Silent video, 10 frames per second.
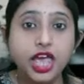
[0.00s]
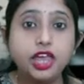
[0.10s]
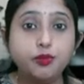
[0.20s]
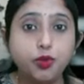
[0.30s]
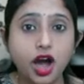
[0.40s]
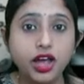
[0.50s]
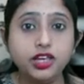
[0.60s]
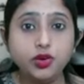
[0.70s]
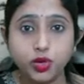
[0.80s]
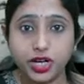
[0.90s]
In
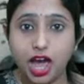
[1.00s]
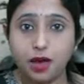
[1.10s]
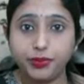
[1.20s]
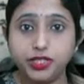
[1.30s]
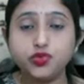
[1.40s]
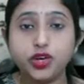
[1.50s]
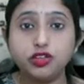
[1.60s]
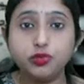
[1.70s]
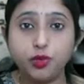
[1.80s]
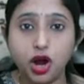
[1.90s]
boiling, what happens when
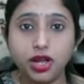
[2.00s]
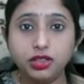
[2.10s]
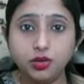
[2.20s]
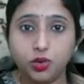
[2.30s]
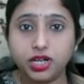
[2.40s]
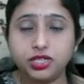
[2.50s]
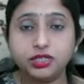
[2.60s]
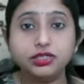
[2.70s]
you boil the water,